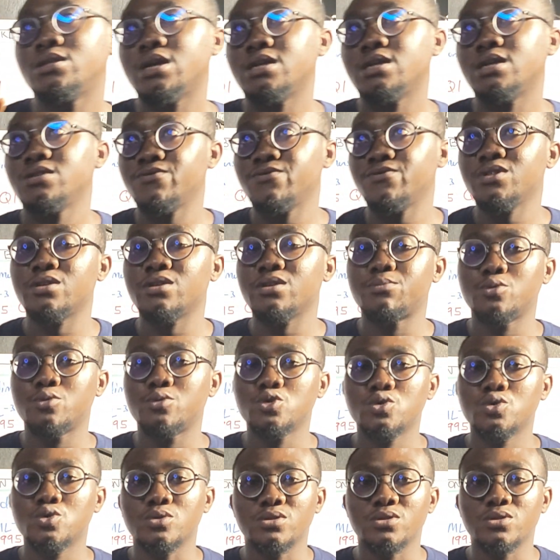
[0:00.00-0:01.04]
there are different
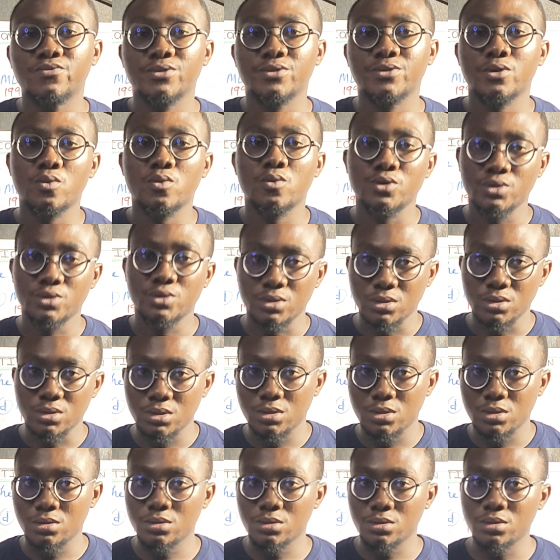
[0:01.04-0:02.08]
approaches to different
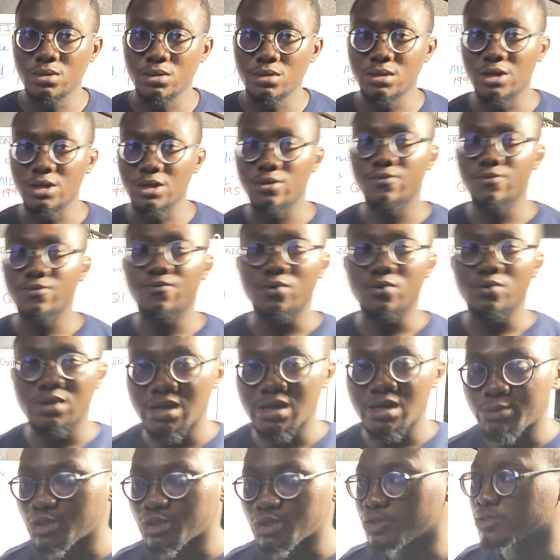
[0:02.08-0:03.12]
questions. Now for
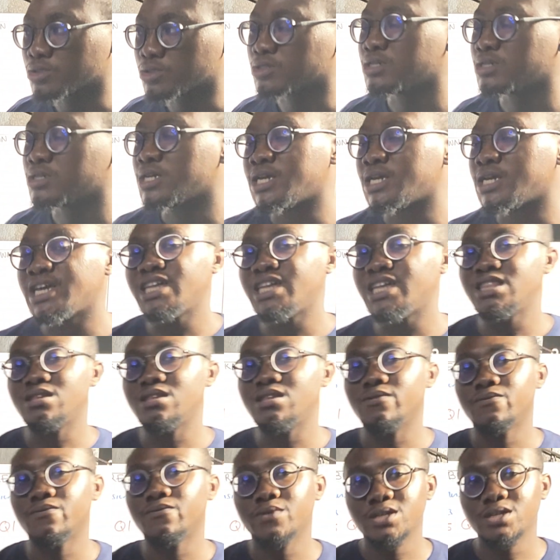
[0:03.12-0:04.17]
dimension,
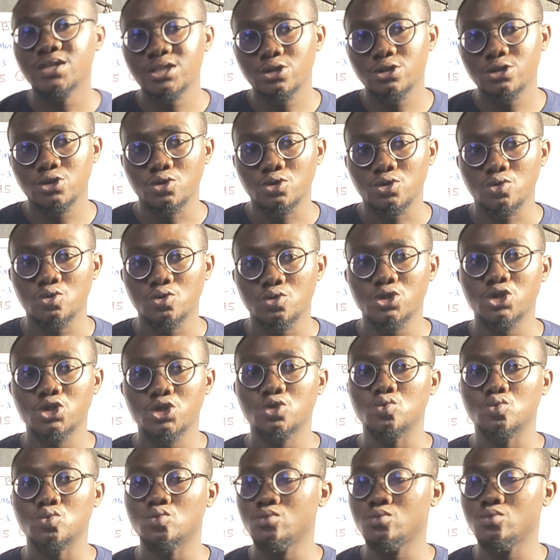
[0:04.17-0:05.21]
the first thing you should do
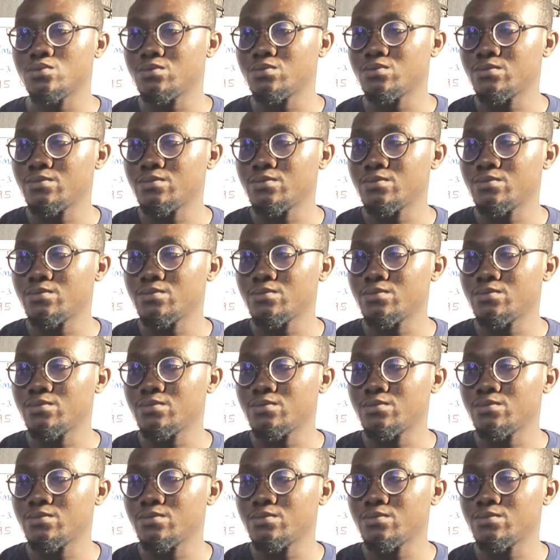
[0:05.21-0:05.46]
is to